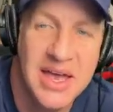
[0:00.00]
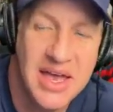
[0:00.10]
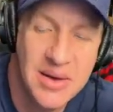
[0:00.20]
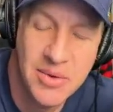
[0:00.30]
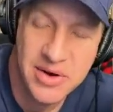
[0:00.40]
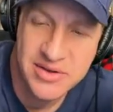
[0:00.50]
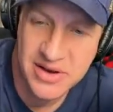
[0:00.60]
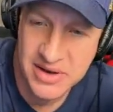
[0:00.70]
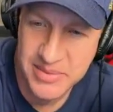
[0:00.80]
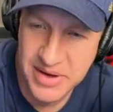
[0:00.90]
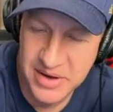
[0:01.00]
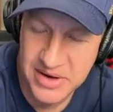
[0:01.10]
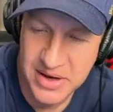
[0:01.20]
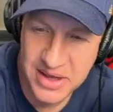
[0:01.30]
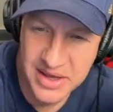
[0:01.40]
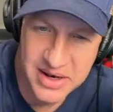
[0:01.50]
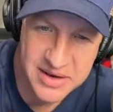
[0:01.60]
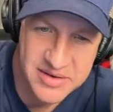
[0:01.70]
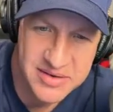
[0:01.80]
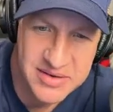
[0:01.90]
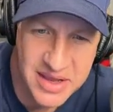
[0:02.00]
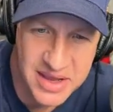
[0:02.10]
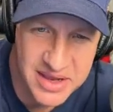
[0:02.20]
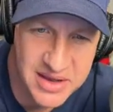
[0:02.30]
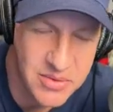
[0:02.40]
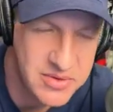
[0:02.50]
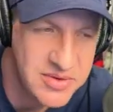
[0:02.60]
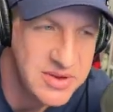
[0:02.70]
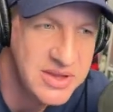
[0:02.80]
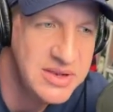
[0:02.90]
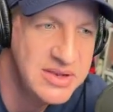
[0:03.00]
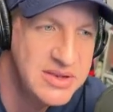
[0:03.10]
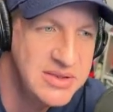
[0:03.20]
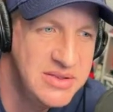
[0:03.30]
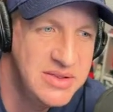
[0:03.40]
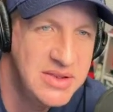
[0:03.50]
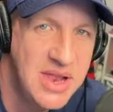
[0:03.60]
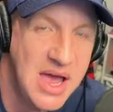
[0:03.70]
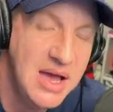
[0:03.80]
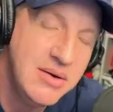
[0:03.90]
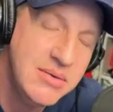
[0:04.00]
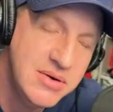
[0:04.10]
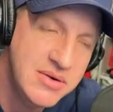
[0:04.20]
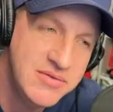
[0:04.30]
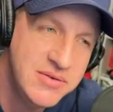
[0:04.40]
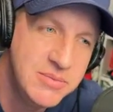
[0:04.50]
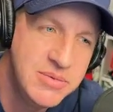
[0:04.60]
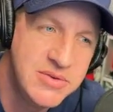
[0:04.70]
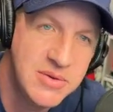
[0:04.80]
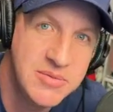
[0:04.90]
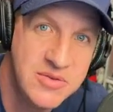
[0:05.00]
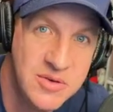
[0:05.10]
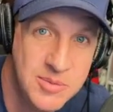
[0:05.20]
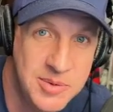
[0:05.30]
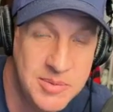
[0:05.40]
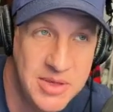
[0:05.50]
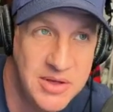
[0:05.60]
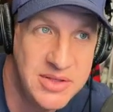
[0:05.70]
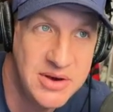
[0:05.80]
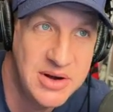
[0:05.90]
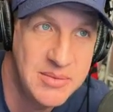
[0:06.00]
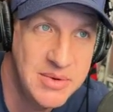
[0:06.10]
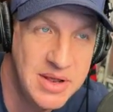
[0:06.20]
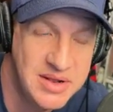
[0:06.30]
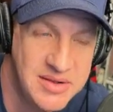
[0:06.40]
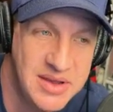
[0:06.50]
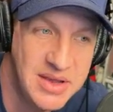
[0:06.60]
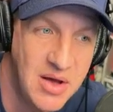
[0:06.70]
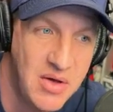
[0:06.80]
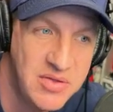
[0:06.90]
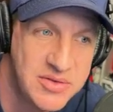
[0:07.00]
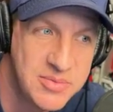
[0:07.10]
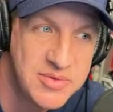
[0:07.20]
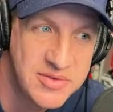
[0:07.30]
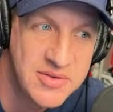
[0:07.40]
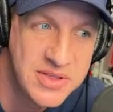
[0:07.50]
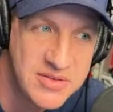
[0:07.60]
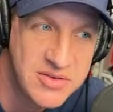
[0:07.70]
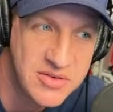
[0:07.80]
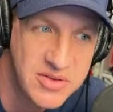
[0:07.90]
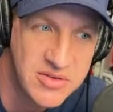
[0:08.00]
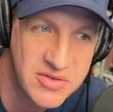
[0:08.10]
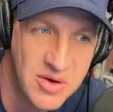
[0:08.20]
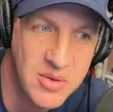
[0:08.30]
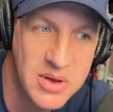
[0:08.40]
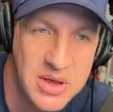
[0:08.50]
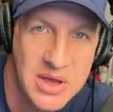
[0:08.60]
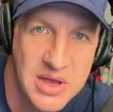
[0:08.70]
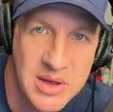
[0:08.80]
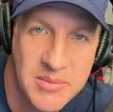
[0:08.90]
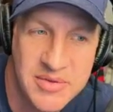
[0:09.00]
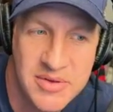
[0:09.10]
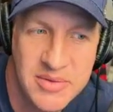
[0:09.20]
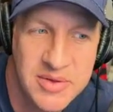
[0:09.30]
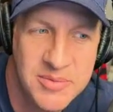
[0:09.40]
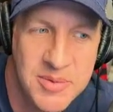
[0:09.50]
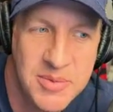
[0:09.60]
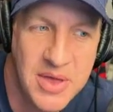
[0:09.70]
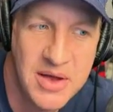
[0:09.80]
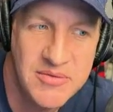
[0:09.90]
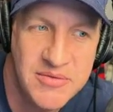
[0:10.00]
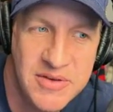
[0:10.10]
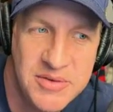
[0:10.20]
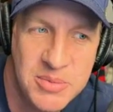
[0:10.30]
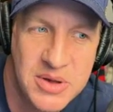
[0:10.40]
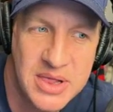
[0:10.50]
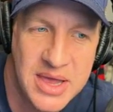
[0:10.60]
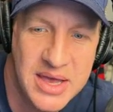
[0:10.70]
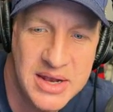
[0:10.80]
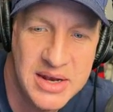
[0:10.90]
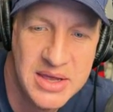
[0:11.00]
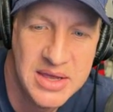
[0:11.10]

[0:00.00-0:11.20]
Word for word: I want to talk about, and it just it goes to I don't know if you some of you people out there, and I'm not saying all the specific listeners of the show, some of these people out in Facebook land,